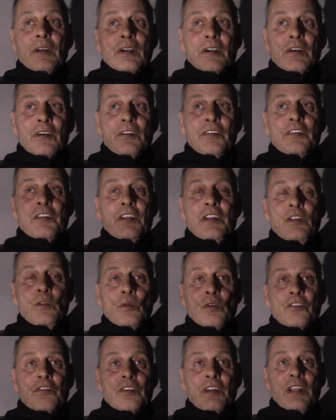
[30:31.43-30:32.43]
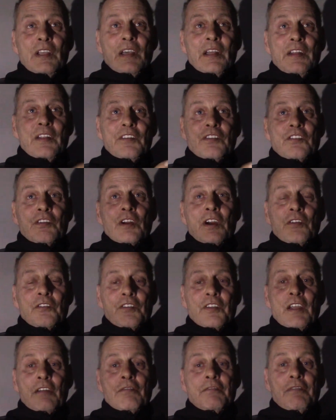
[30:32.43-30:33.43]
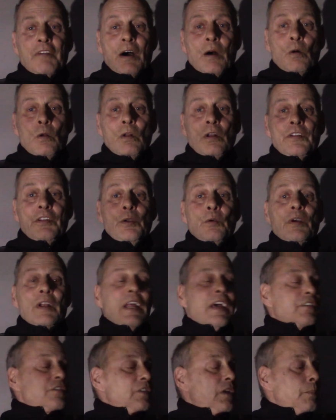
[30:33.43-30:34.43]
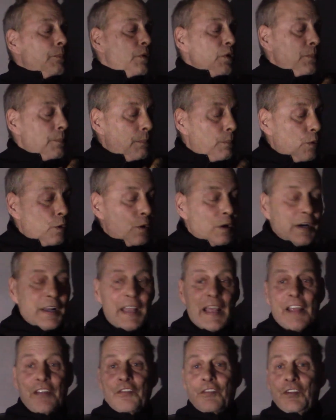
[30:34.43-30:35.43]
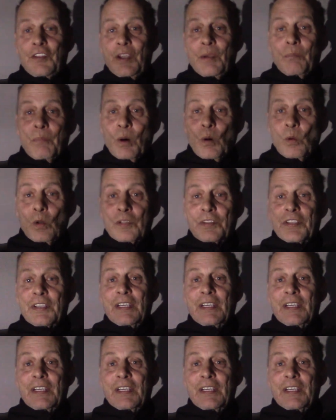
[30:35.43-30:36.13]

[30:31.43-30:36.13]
continuously and it starts to get fouled, you can actually put more gas to your bolt,